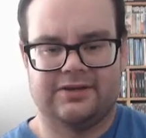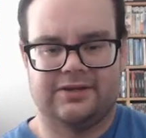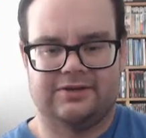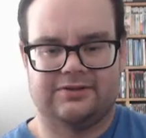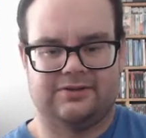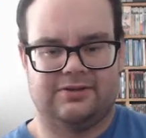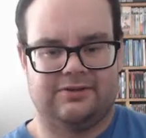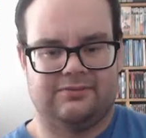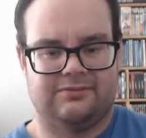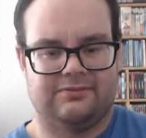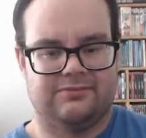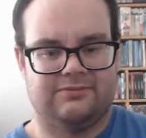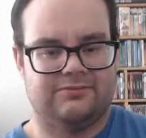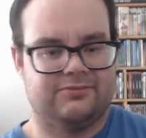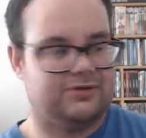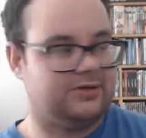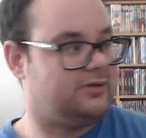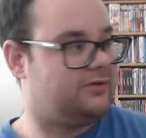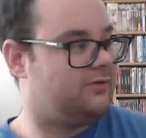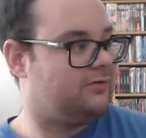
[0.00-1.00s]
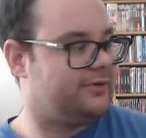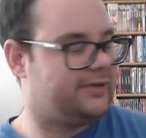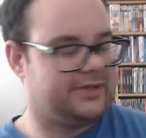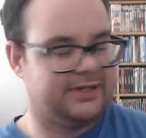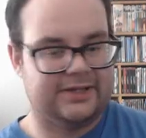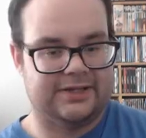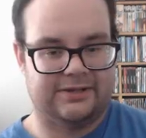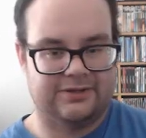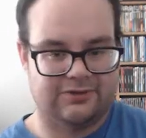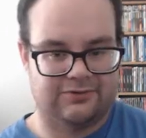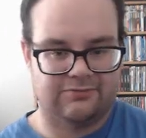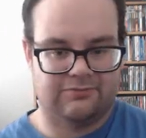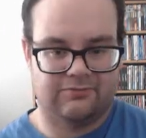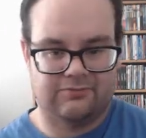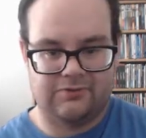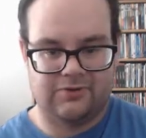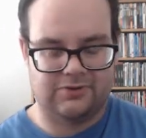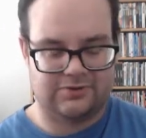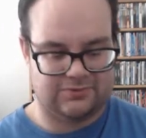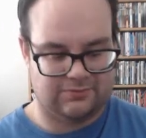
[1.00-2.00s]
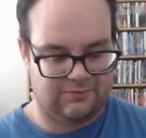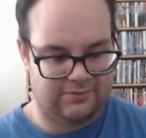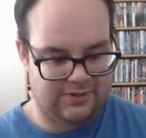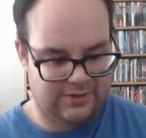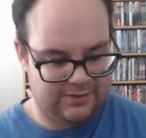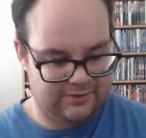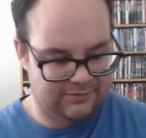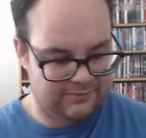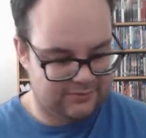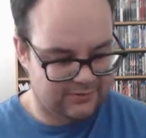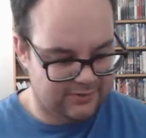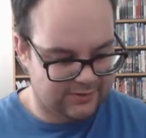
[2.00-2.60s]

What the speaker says: He's like, see you later, and then he just walks away.